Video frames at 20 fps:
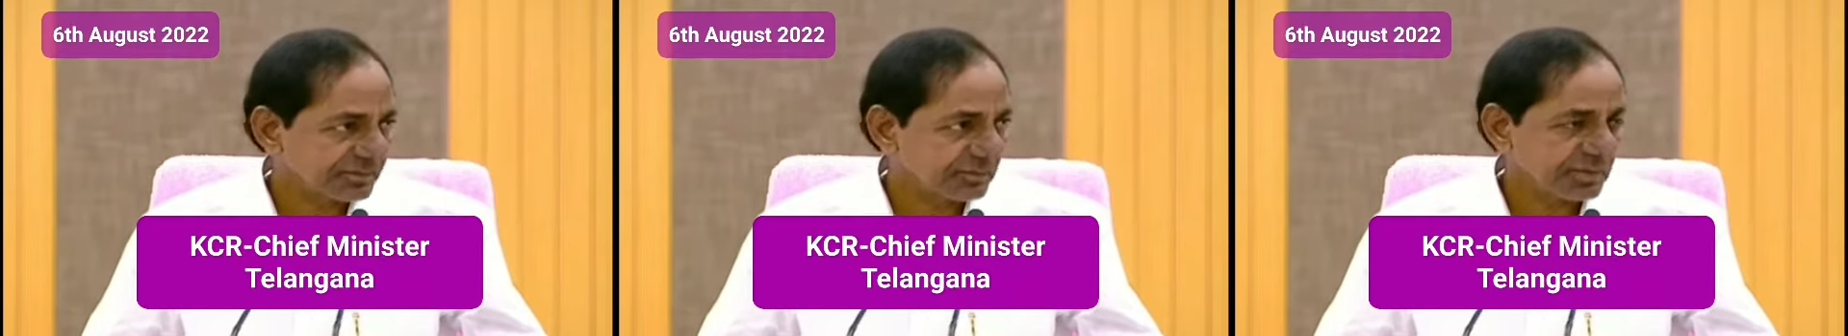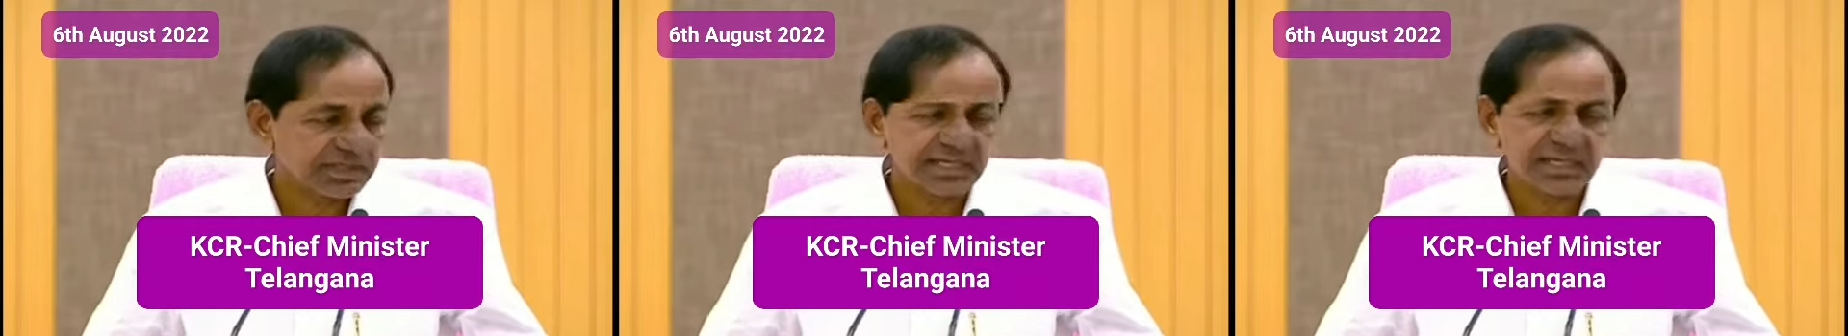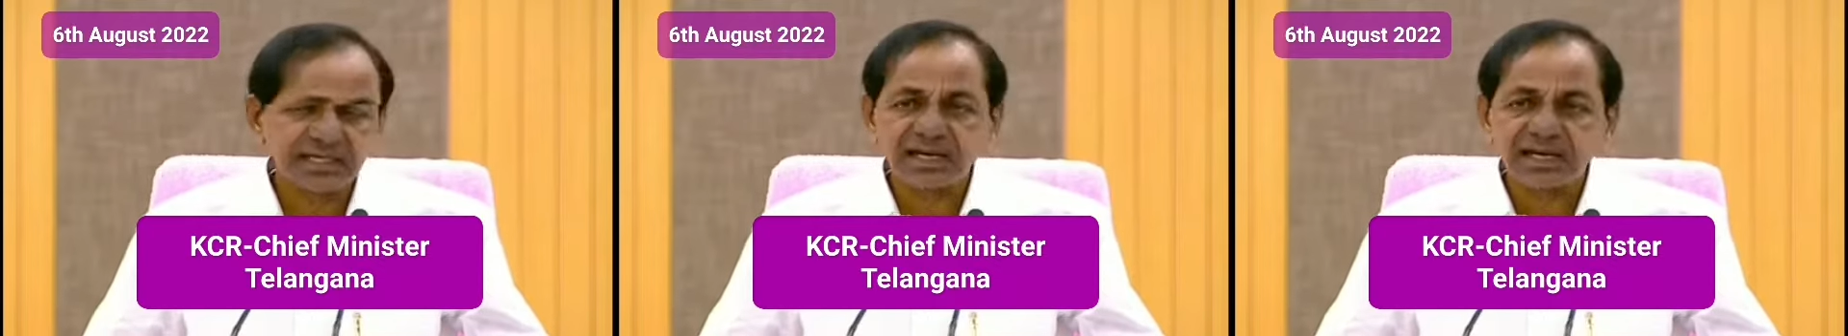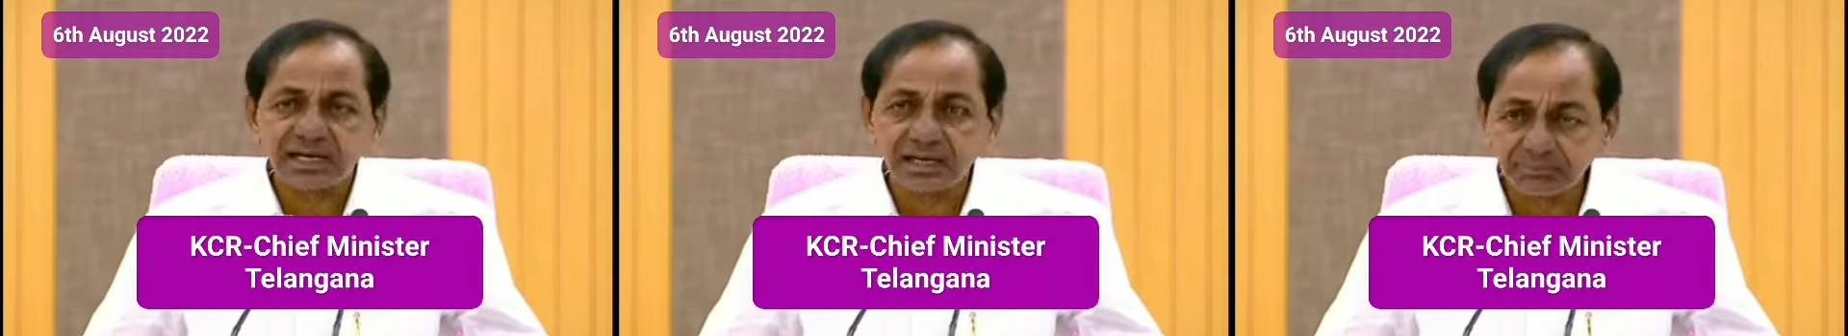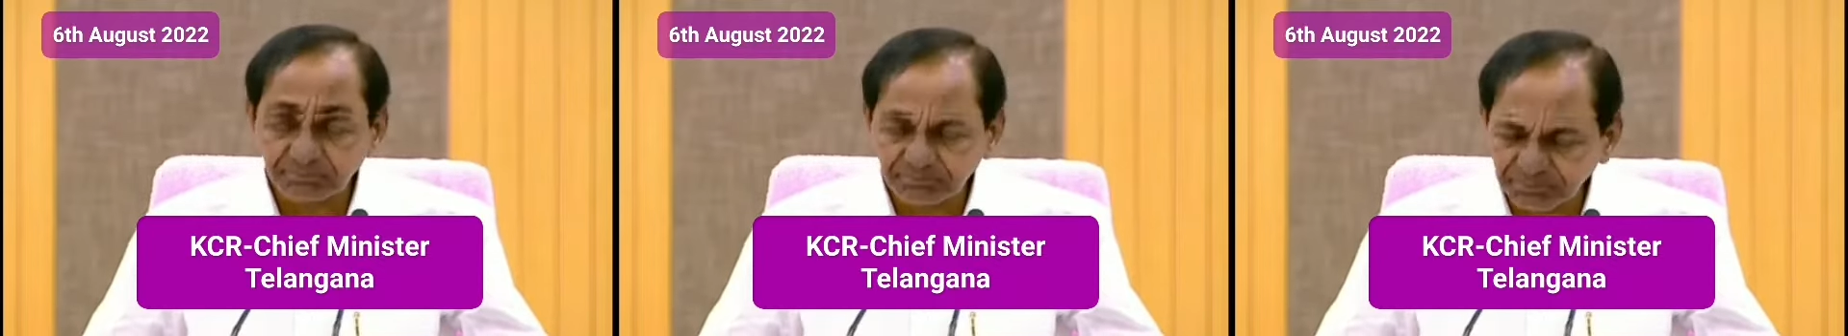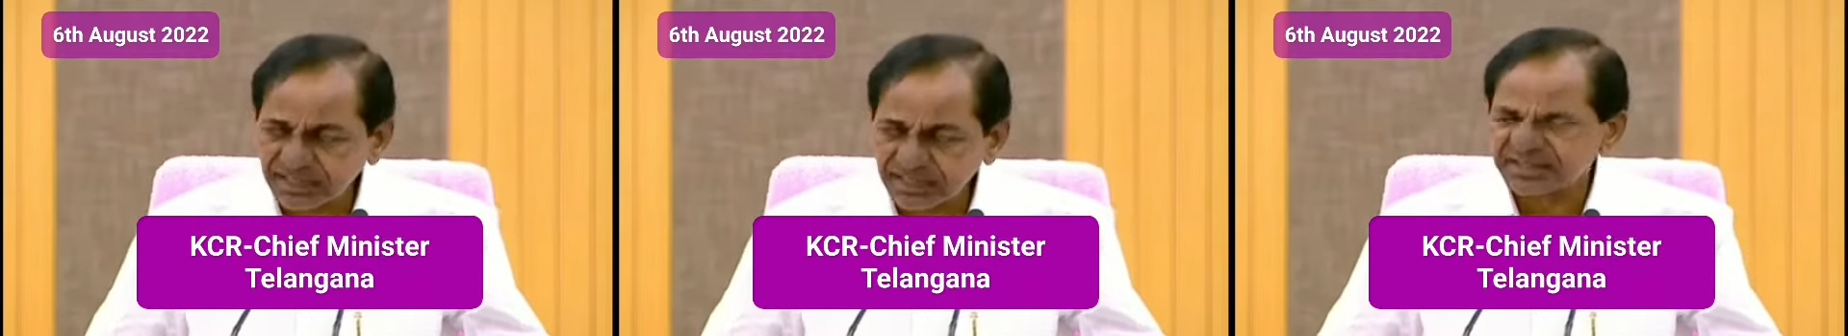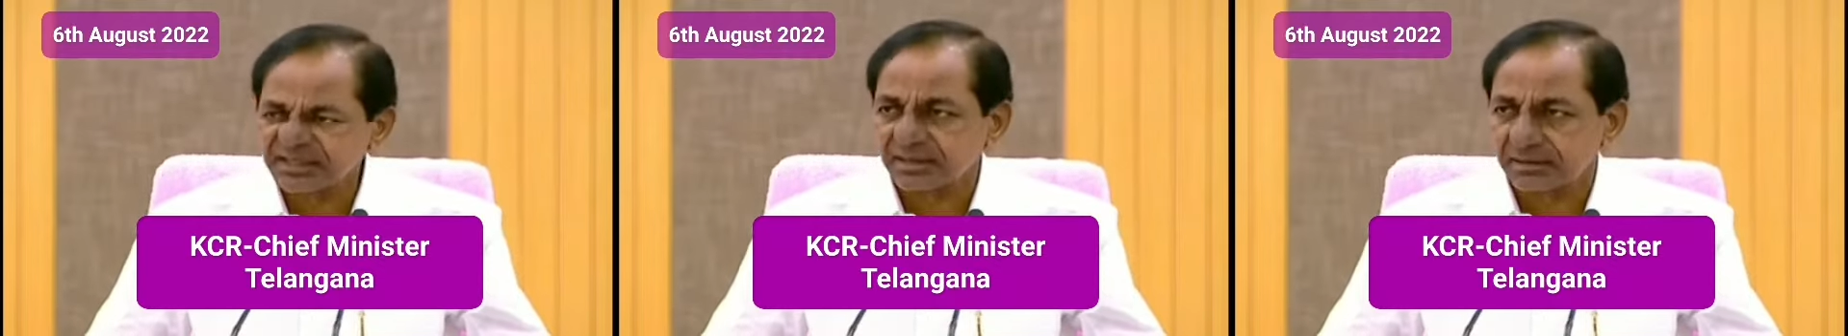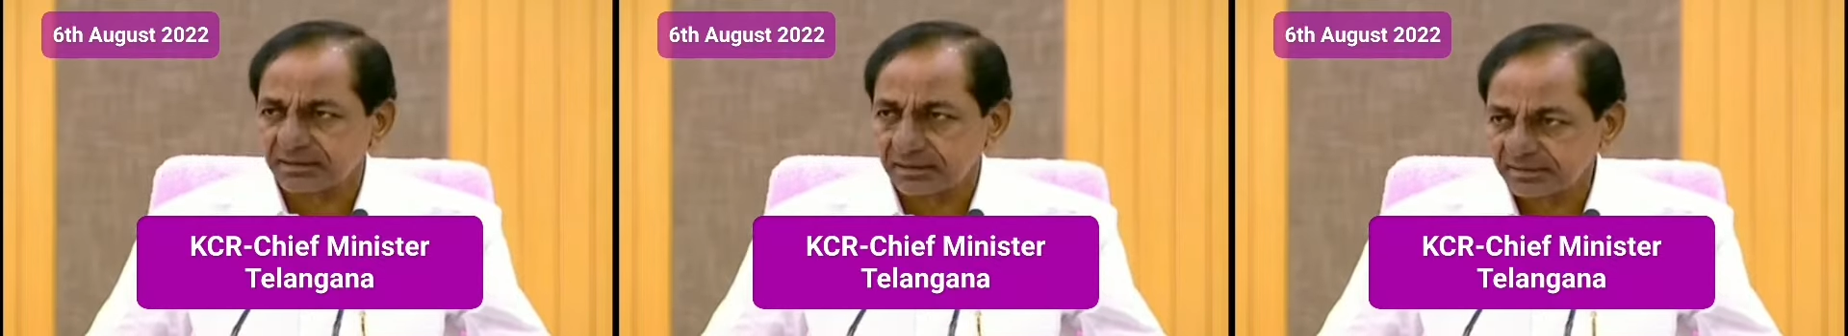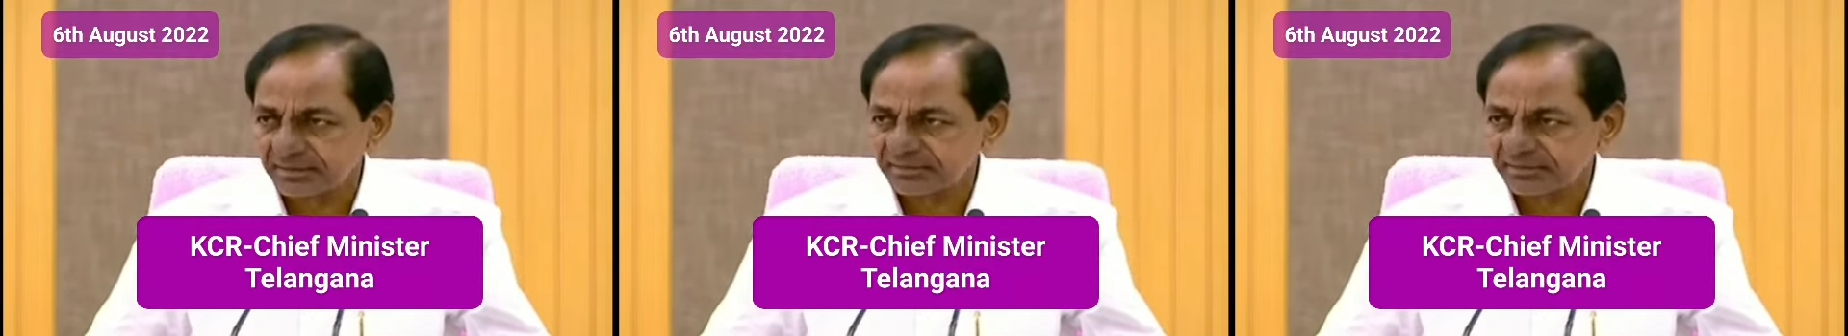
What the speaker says: but under compulsion,